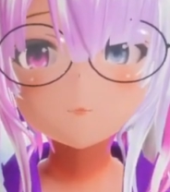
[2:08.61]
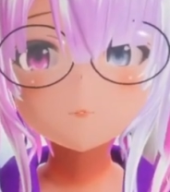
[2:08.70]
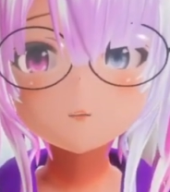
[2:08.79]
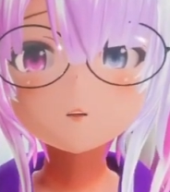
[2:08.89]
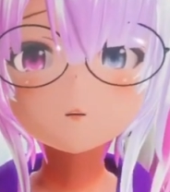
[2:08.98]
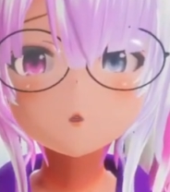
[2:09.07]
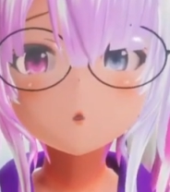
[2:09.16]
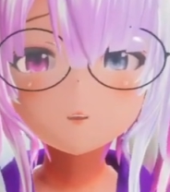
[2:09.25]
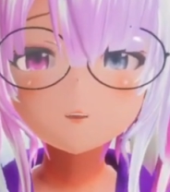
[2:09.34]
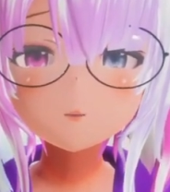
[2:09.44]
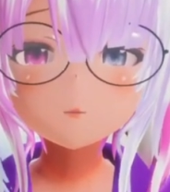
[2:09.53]
So once you
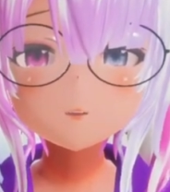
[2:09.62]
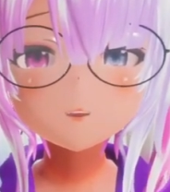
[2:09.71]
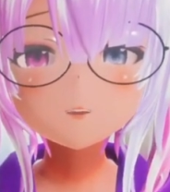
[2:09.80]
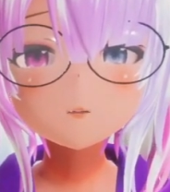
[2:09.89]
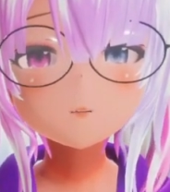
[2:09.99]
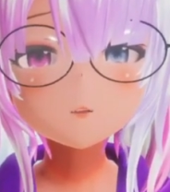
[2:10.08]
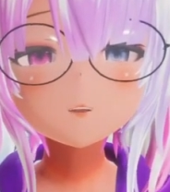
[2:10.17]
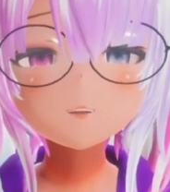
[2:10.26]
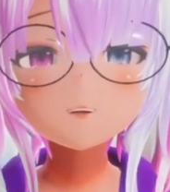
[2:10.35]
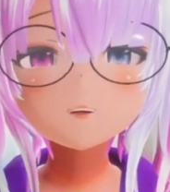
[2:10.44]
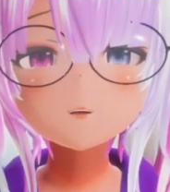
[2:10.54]
do that,
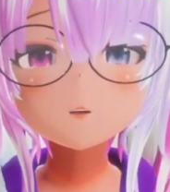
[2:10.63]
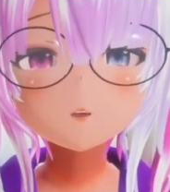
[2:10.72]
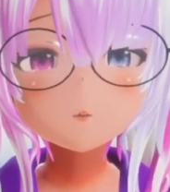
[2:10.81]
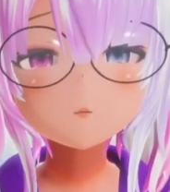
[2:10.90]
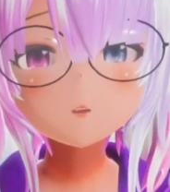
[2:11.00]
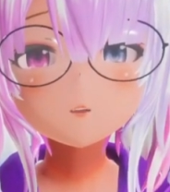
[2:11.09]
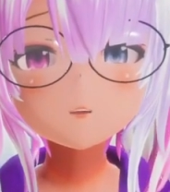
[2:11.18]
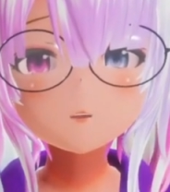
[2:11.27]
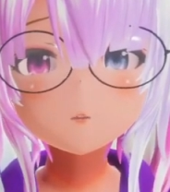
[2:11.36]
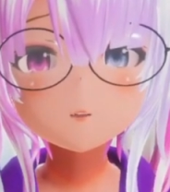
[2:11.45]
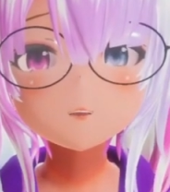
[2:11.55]
then um, what you're gonna do
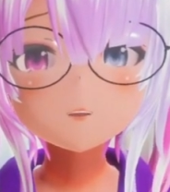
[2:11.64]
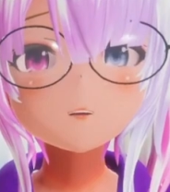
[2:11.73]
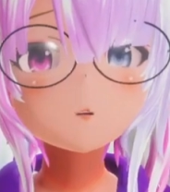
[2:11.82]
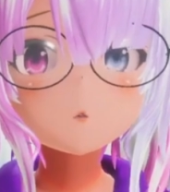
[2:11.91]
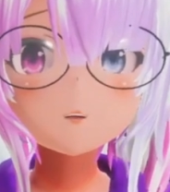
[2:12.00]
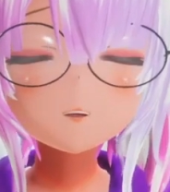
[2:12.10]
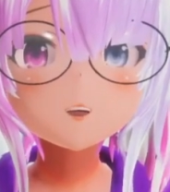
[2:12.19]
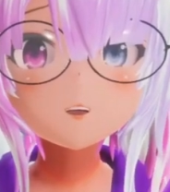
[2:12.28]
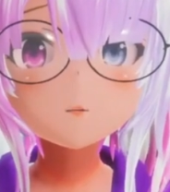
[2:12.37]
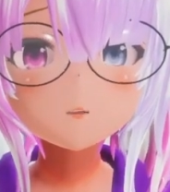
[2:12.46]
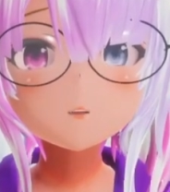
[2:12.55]
is with the
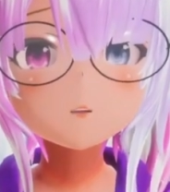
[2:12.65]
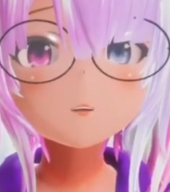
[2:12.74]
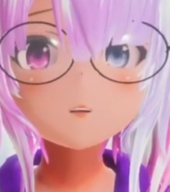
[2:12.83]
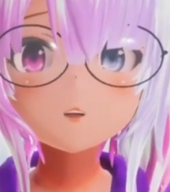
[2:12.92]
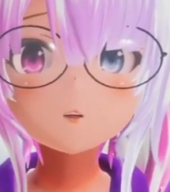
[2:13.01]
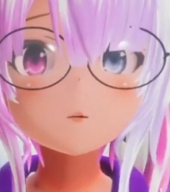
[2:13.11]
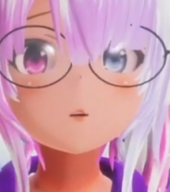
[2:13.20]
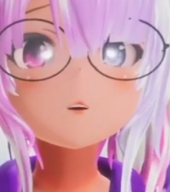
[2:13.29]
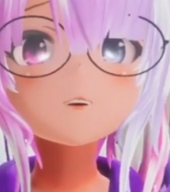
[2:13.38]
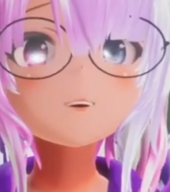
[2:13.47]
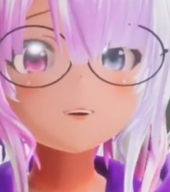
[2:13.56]
avatar, um, you're gonna
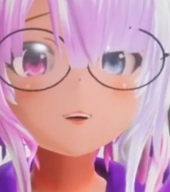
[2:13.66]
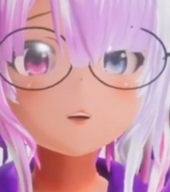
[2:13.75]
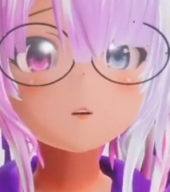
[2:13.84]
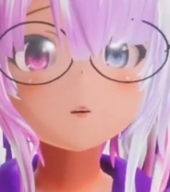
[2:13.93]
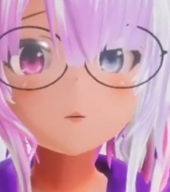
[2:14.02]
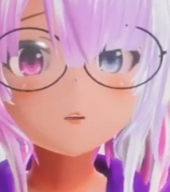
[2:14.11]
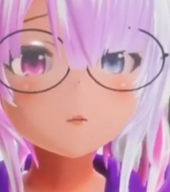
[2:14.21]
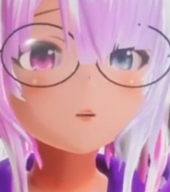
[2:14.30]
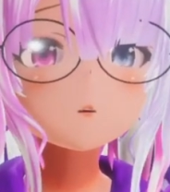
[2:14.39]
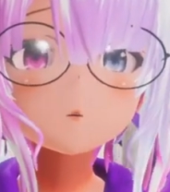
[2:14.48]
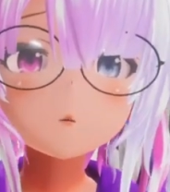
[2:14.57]
scale them so that they're
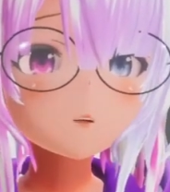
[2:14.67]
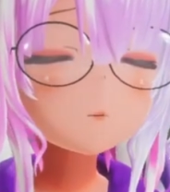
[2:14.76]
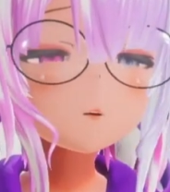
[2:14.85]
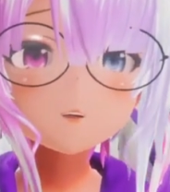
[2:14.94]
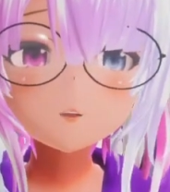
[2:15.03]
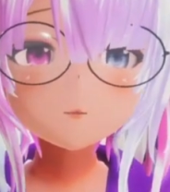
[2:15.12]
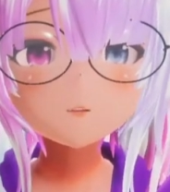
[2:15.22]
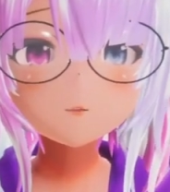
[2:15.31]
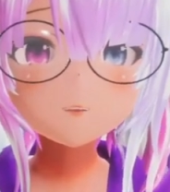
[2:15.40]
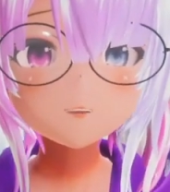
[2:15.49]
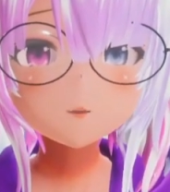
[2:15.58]
roughly about the
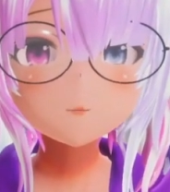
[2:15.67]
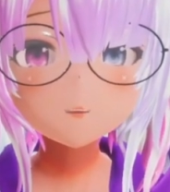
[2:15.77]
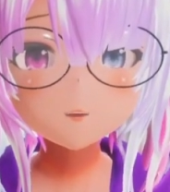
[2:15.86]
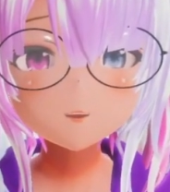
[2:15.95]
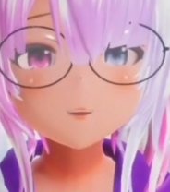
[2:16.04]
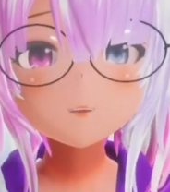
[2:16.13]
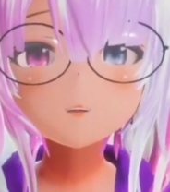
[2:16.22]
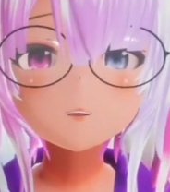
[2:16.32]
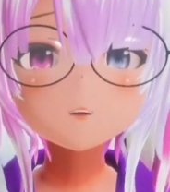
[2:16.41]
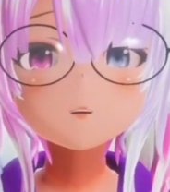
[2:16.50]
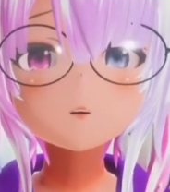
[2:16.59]
same size.
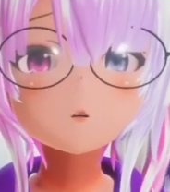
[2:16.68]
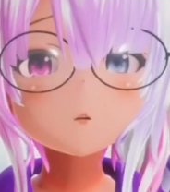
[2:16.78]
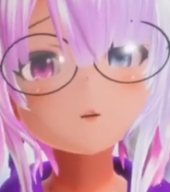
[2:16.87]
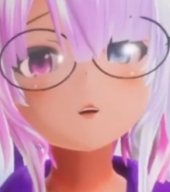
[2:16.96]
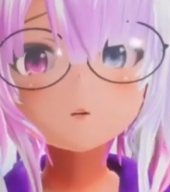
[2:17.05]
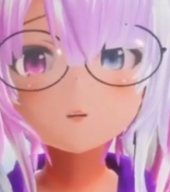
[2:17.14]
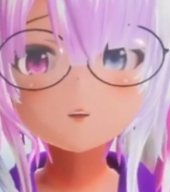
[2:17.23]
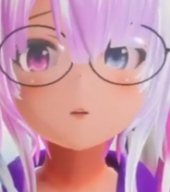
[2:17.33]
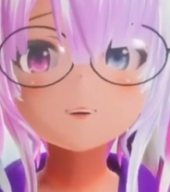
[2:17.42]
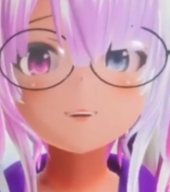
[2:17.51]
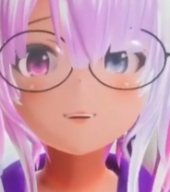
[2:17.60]
So make sure that you
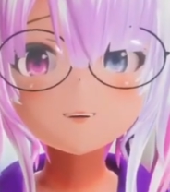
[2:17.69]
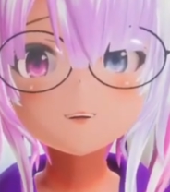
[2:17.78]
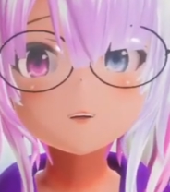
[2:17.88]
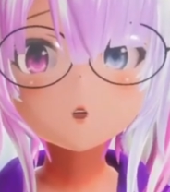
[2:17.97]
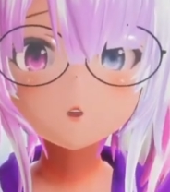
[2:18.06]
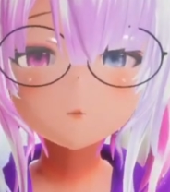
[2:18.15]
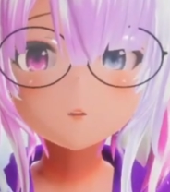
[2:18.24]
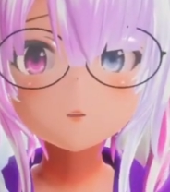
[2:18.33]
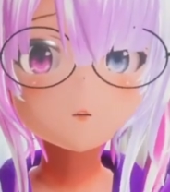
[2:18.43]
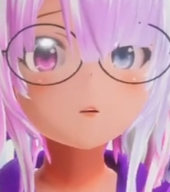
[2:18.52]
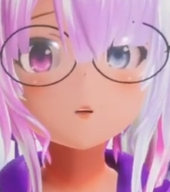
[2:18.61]
select the armature
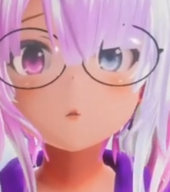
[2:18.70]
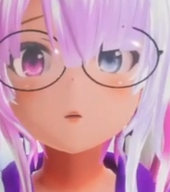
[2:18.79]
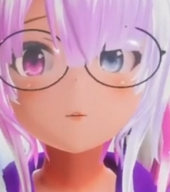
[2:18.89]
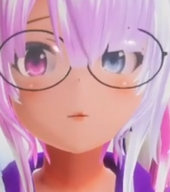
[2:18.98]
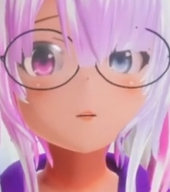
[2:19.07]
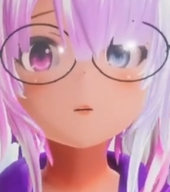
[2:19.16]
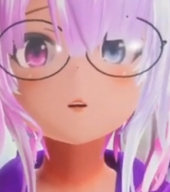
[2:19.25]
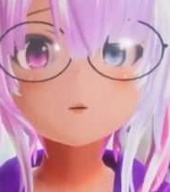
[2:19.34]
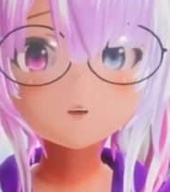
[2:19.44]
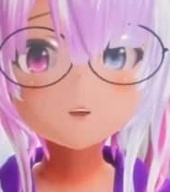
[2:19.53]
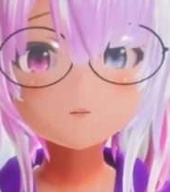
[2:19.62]
on whatever um,
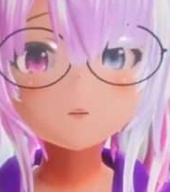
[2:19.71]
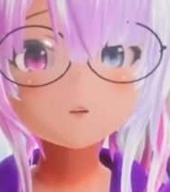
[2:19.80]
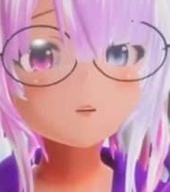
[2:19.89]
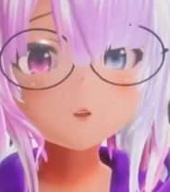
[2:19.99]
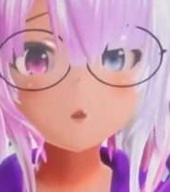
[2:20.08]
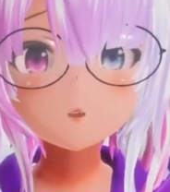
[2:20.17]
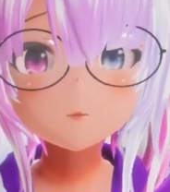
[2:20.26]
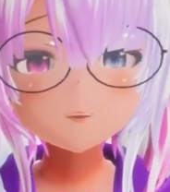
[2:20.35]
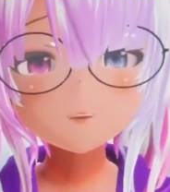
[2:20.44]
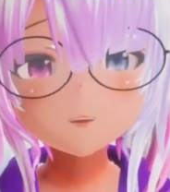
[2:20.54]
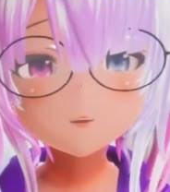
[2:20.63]
avatar that you're gonna be
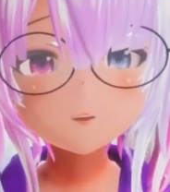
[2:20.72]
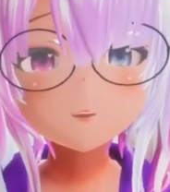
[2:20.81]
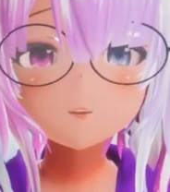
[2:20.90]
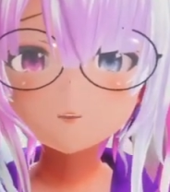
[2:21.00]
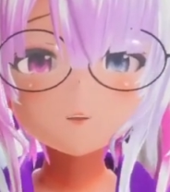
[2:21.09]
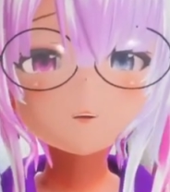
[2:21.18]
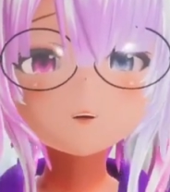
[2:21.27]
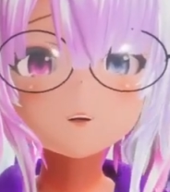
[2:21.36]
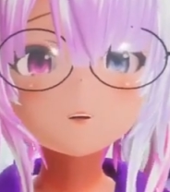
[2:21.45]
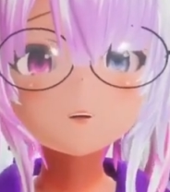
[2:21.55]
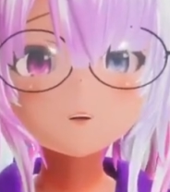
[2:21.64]
scaling and
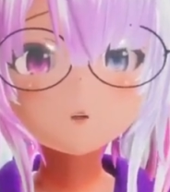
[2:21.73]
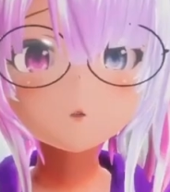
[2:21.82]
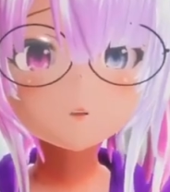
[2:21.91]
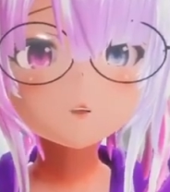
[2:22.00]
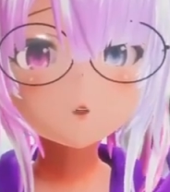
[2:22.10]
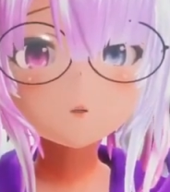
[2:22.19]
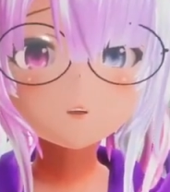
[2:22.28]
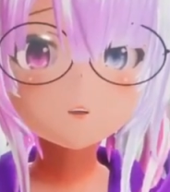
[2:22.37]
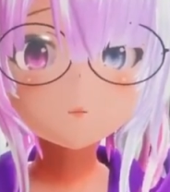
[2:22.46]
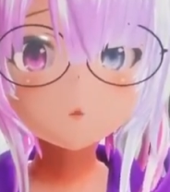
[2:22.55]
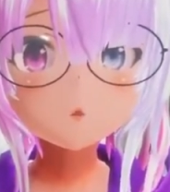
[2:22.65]
then go to the
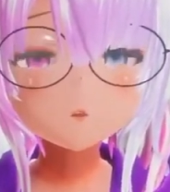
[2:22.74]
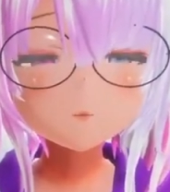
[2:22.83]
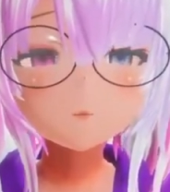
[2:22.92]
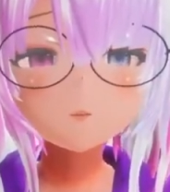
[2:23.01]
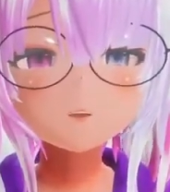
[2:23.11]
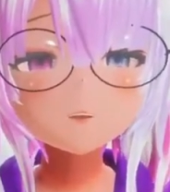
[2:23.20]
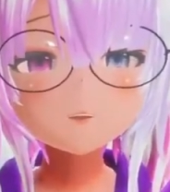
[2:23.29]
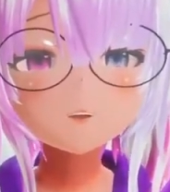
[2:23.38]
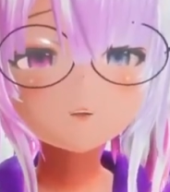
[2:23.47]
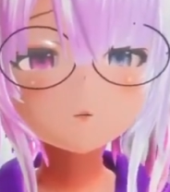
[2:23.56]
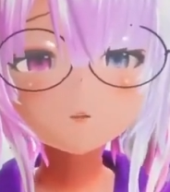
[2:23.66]
transform. And then that's
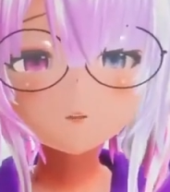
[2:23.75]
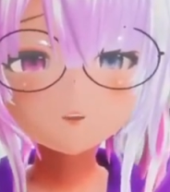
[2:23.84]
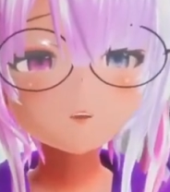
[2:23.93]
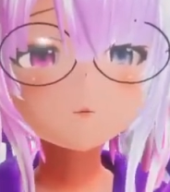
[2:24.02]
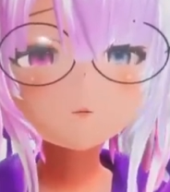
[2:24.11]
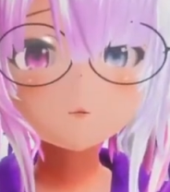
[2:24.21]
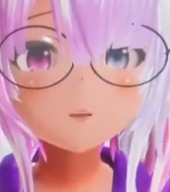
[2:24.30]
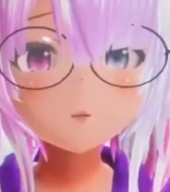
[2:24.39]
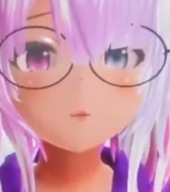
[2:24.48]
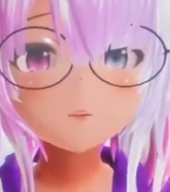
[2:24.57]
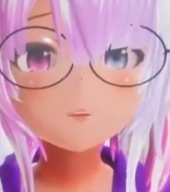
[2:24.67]
where you can actually be playing with the
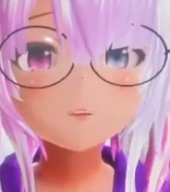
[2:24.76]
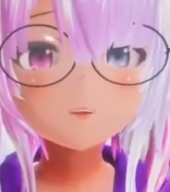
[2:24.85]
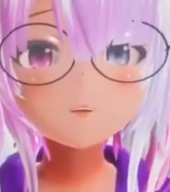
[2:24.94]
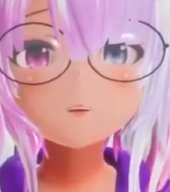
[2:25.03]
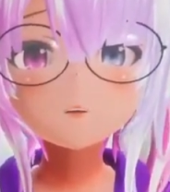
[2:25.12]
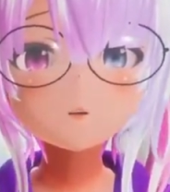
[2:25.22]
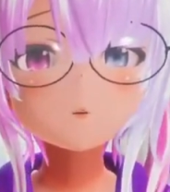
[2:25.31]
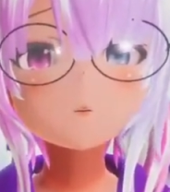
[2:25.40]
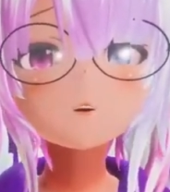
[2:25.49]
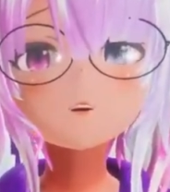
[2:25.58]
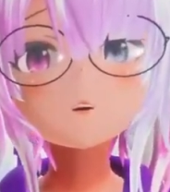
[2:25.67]
scaling. Um, at
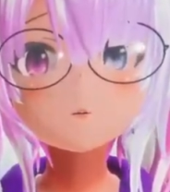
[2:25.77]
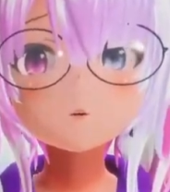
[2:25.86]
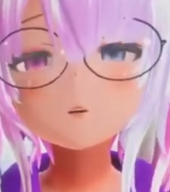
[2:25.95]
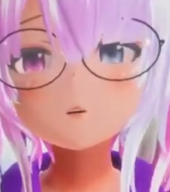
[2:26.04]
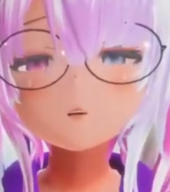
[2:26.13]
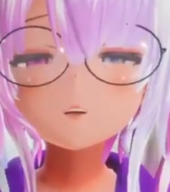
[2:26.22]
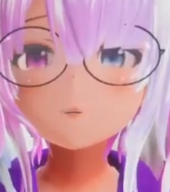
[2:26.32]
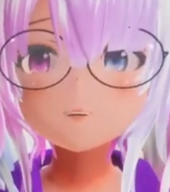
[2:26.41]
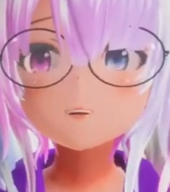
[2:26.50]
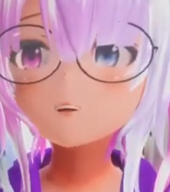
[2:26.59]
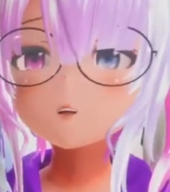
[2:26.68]
this point, you just have to get
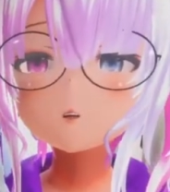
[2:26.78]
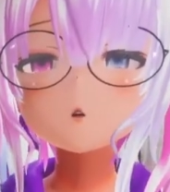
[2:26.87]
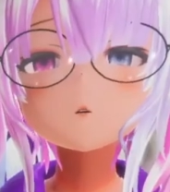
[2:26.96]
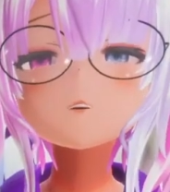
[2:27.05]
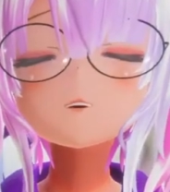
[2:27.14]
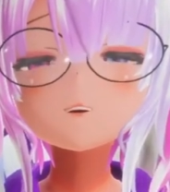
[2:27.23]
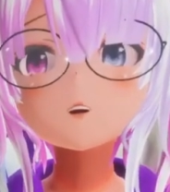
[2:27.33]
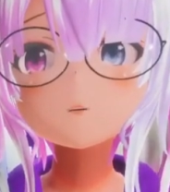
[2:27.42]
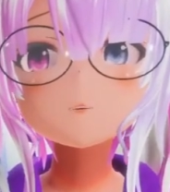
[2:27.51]
it close enough.